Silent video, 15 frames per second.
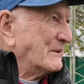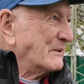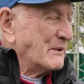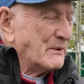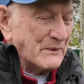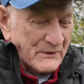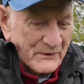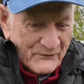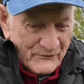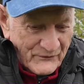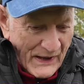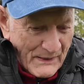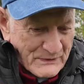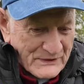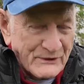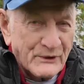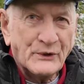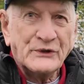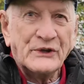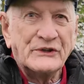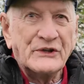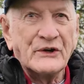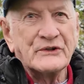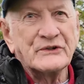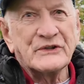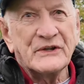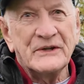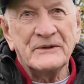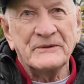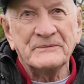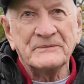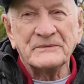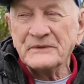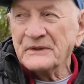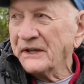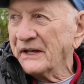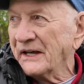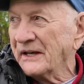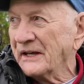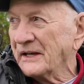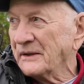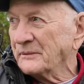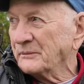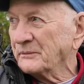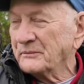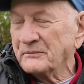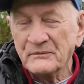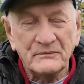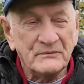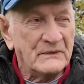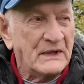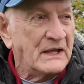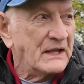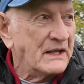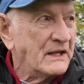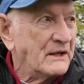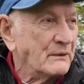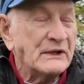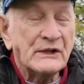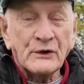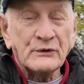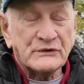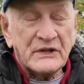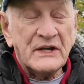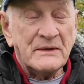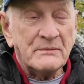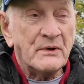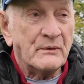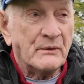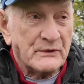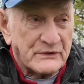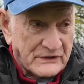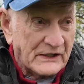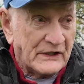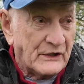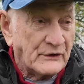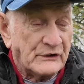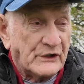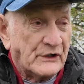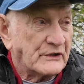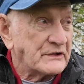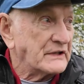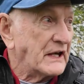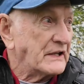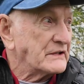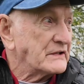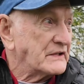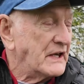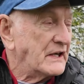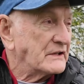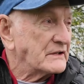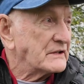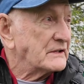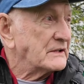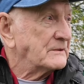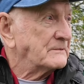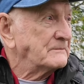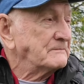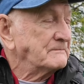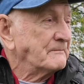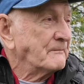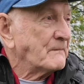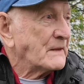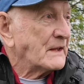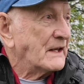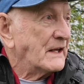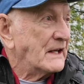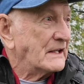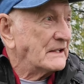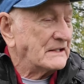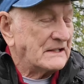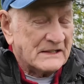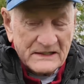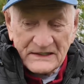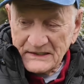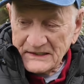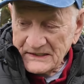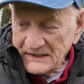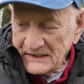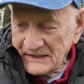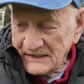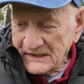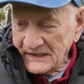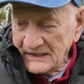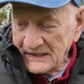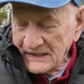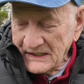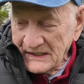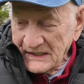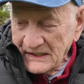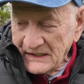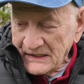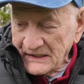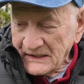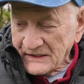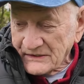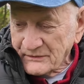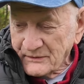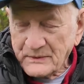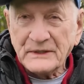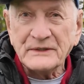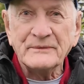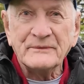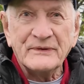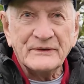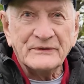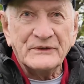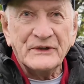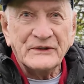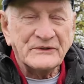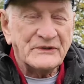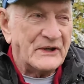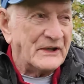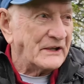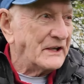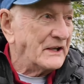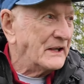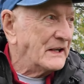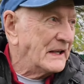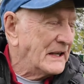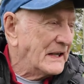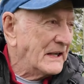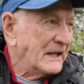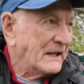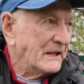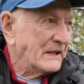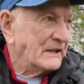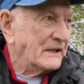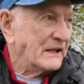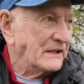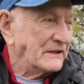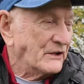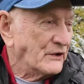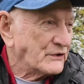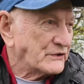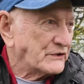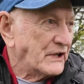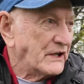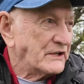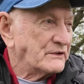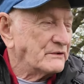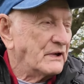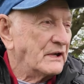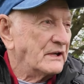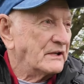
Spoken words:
we were absolute underdogs. And we had a good team, but we were still the underdogs against Saints. And yes, we beat them 15-10. In those days,